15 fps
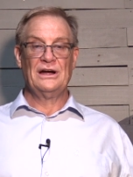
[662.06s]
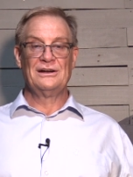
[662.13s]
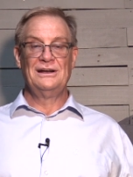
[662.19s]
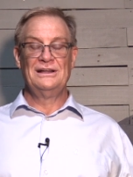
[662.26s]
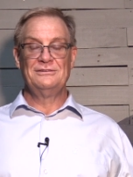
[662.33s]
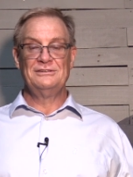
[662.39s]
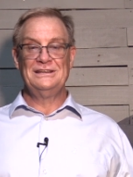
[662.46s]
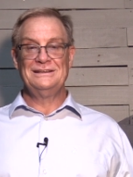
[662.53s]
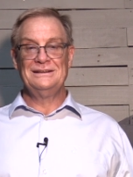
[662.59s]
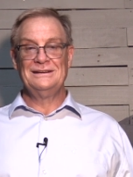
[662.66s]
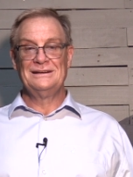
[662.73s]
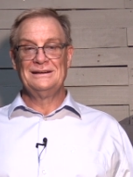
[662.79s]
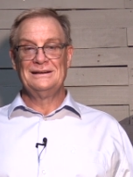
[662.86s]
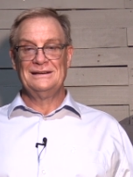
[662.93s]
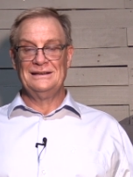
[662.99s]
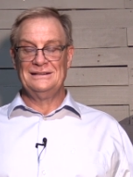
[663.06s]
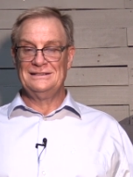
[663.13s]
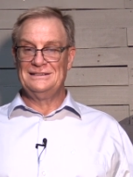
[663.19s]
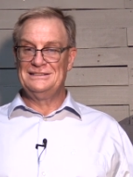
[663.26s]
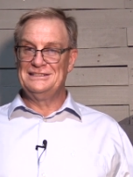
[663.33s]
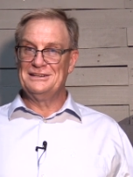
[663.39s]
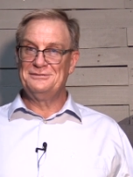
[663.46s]
living in
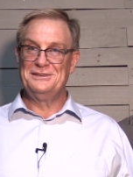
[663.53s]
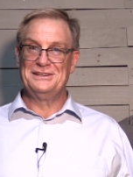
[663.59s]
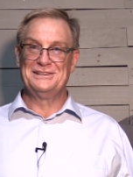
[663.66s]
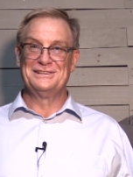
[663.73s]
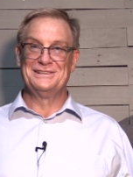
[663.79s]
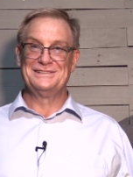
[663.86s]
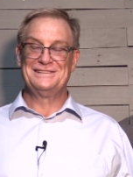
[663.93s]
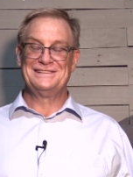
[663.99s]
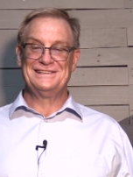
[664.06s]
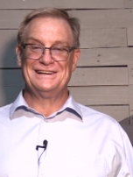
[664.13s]
difficult,